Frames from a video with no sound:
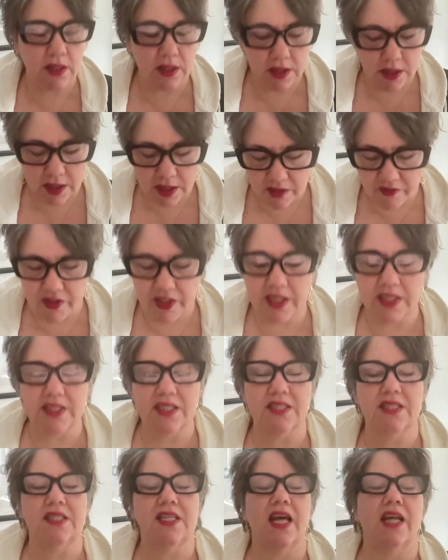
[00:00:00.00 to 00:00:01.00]
leaving a
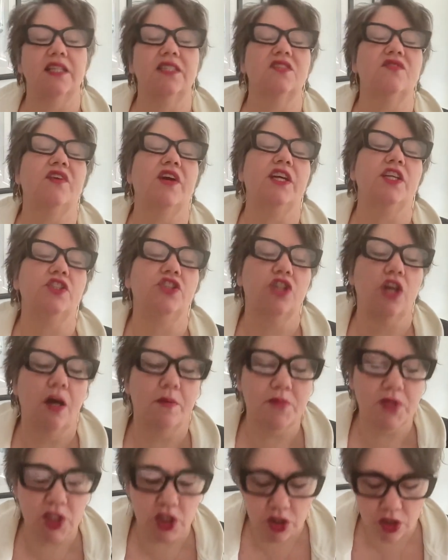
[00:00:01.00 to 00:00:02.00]
dissatisfying
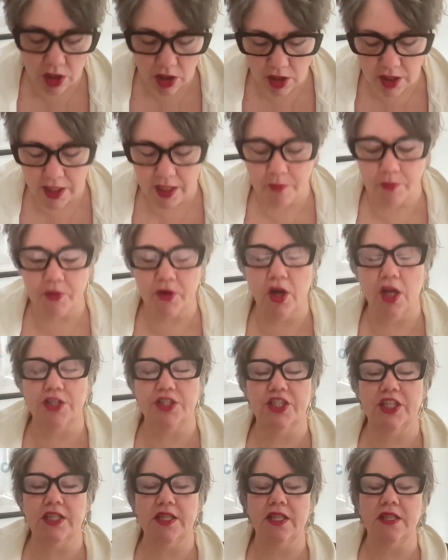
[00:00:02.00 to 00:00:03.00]
job, starting a
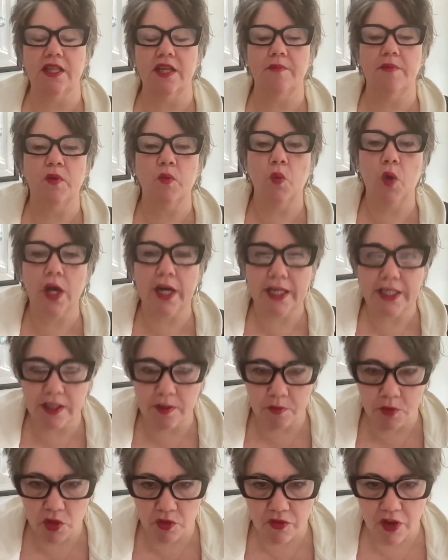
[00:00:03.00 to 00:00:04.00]
project that they've been wanting to
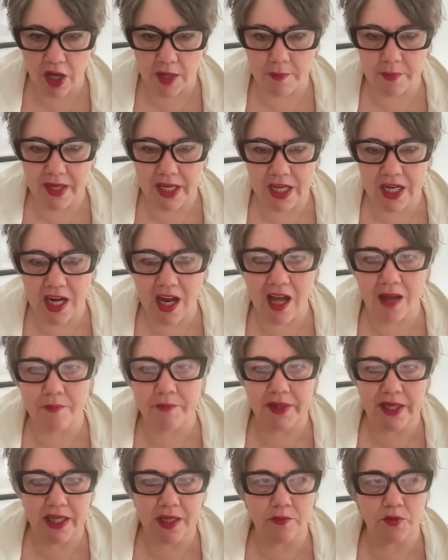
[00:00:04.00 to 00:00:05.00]
move on, but not
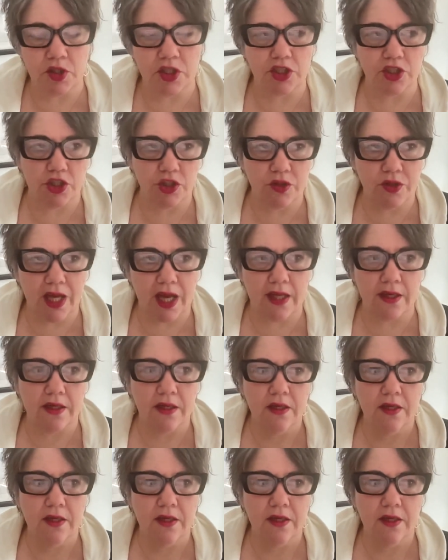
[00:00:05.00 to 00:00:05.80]
being able to do that.